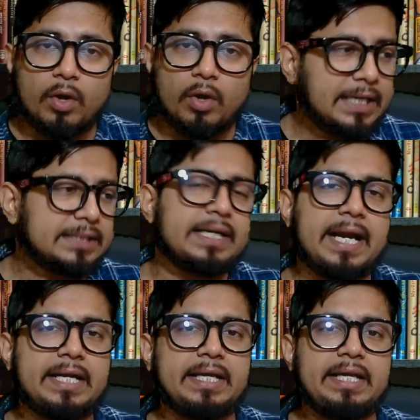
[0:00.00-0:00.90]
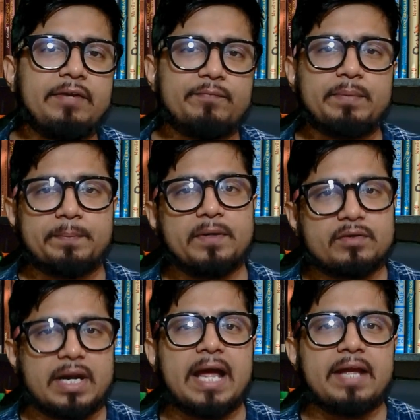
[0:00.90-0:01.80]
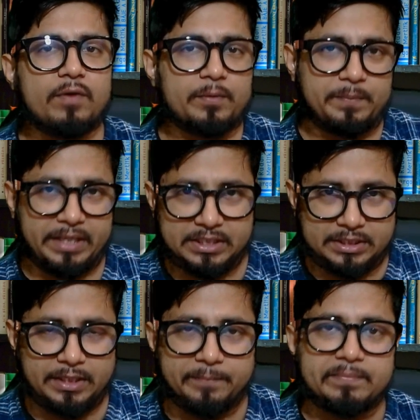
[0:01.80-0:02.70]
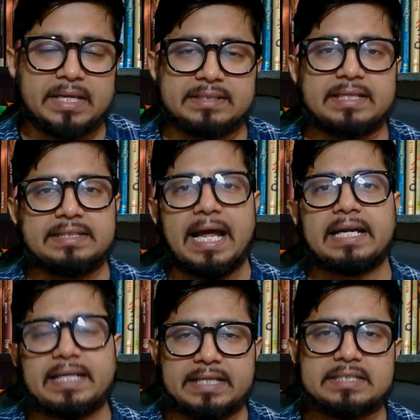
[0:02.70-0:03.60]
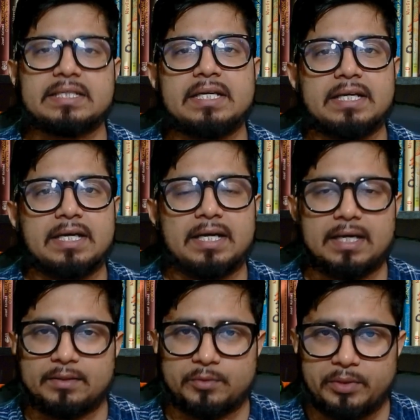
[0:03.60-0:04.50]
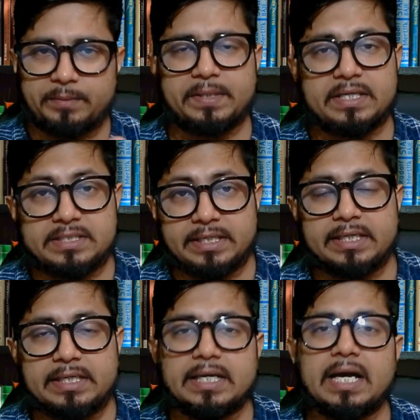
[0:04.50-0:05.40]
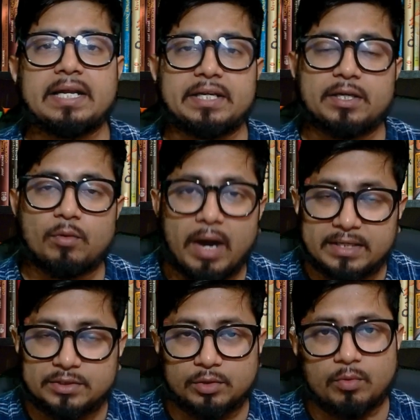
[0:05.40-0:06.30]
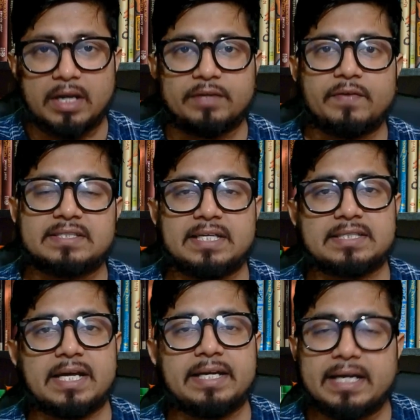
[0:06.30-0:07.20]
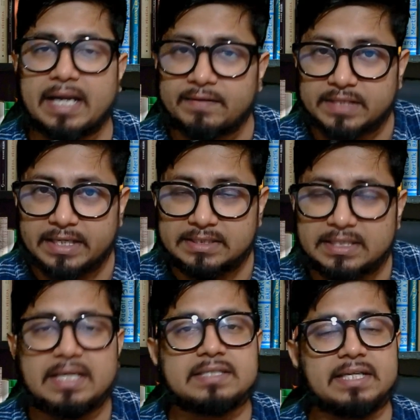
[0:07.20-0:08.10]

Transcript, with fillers: on the other hand if people try for phd then that case uh, doing PhD in India requires you to qualify Net Life Science,